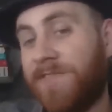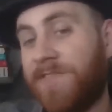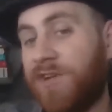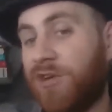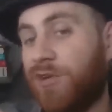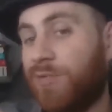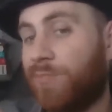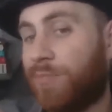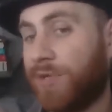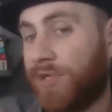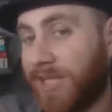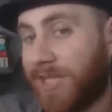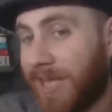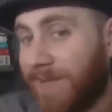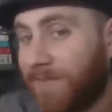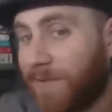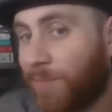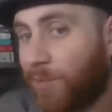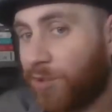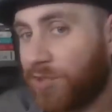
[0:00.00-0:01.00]
feel
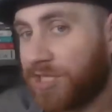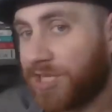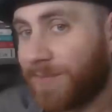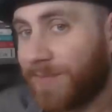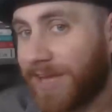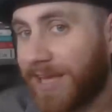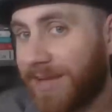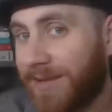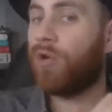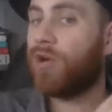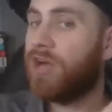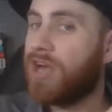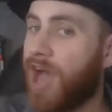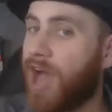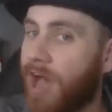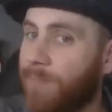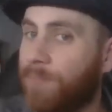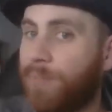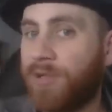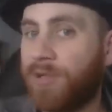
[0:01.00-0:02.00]
believable to me or
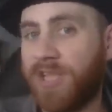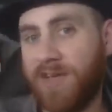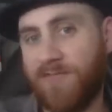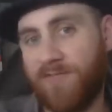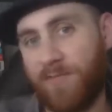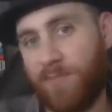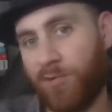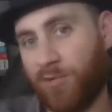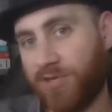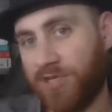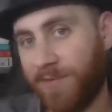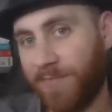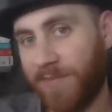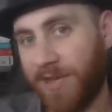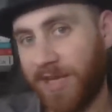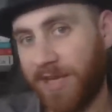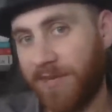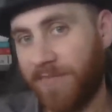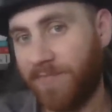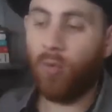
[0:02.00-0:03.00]
not believable to me?